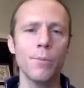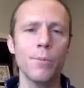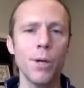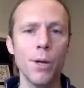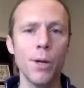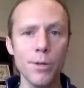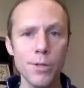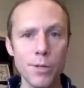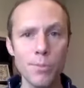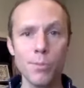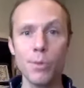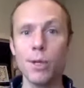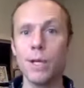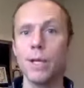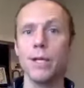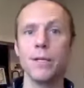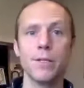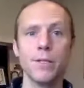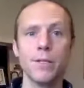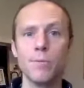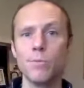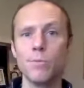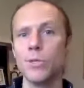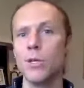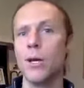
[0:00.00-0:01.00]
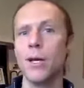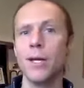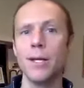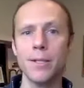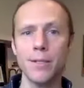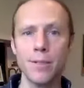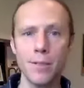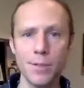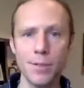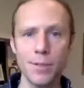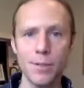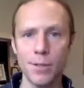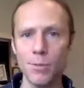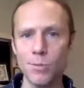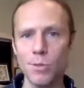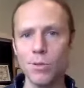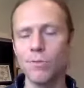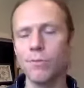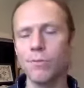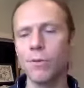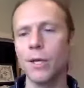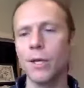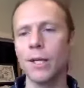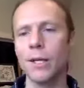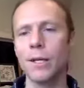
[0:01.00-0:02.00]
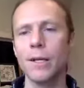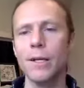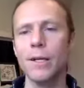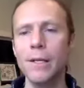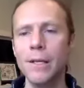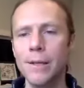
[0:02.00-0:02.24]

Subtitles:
but also bringing in some science in terms of like